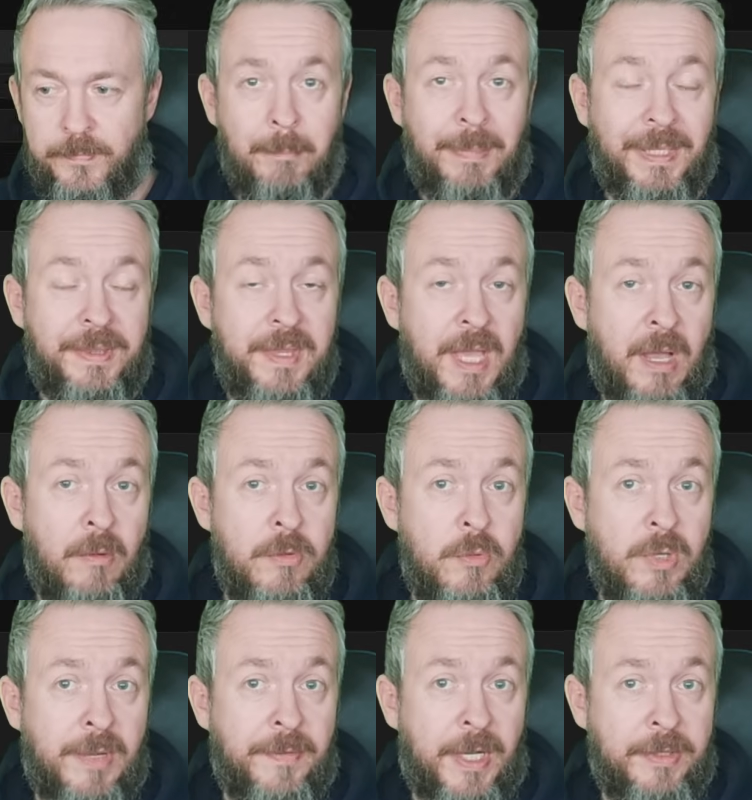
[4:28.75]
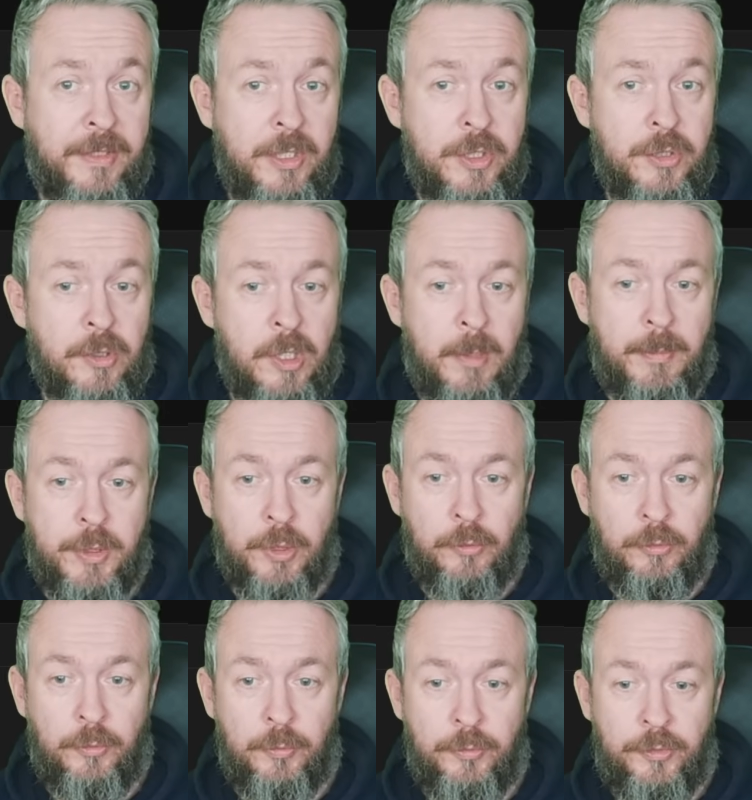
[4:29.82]
But now you have additional option
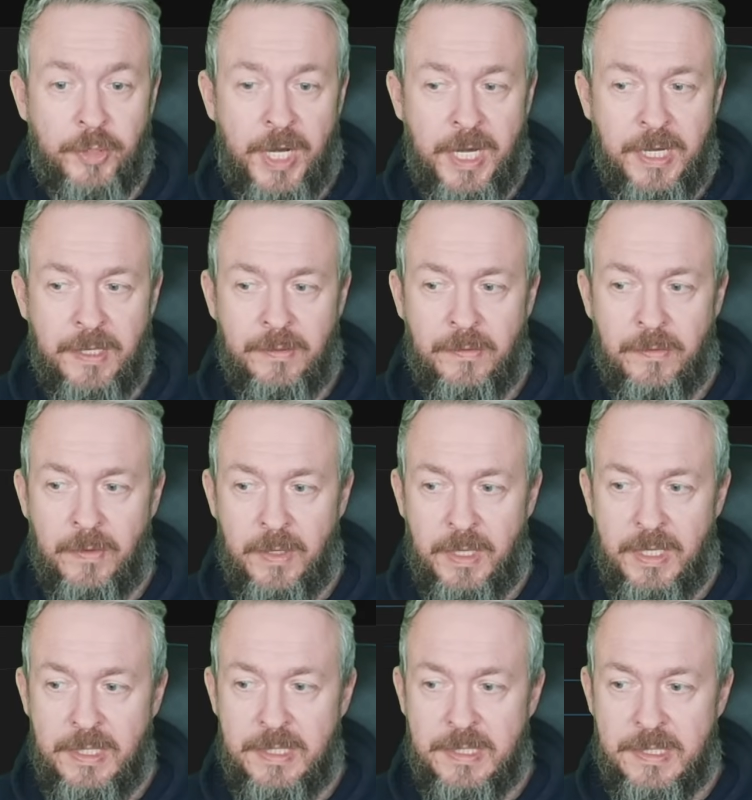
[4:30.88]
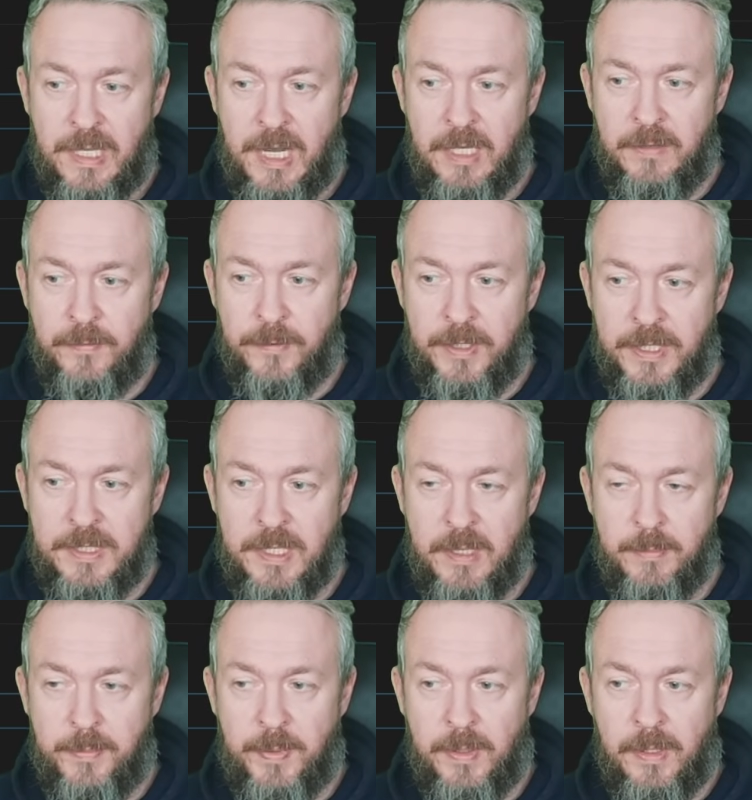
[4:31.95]
to drag it inside, for
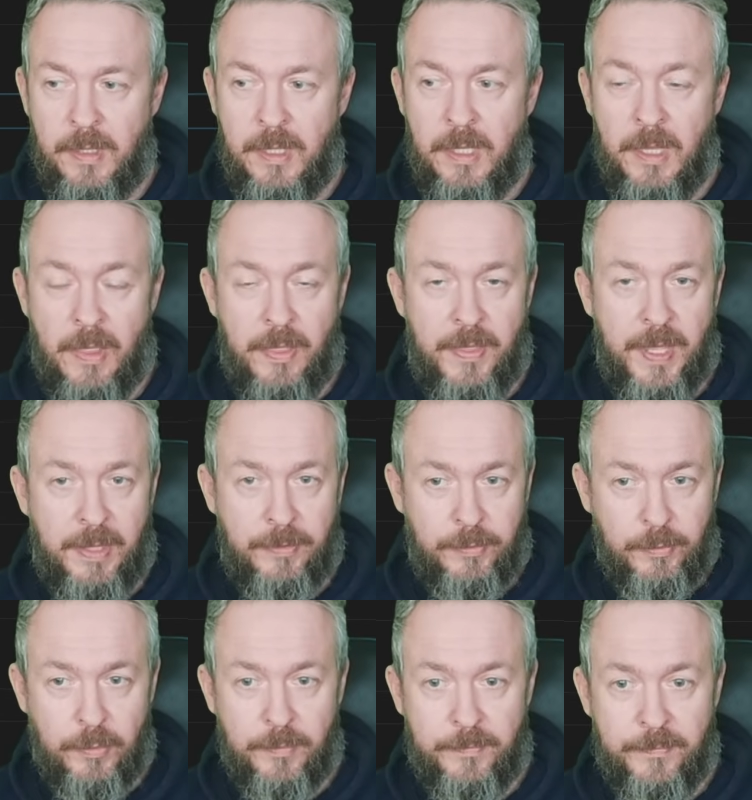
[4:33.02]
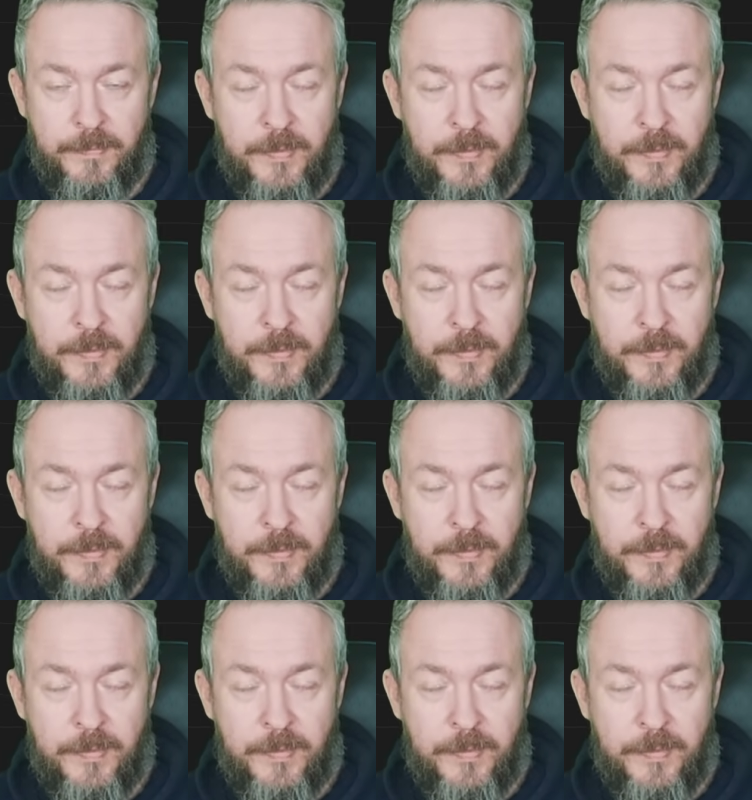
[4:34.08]
example, then do.